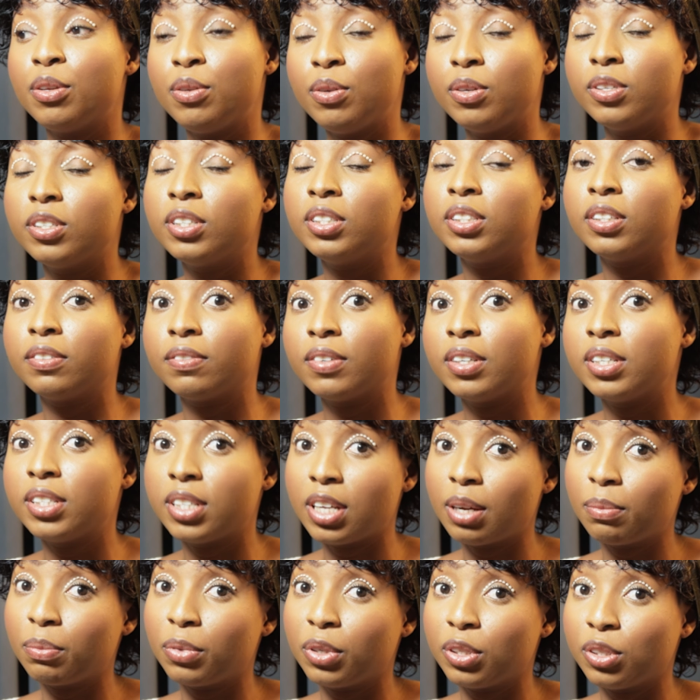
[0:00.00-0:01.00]
using different
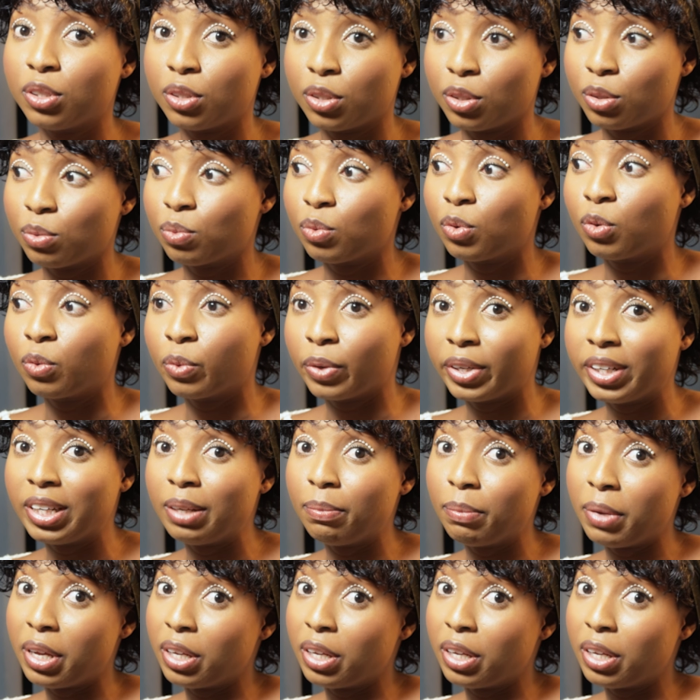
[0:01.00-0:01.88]
temperatures will really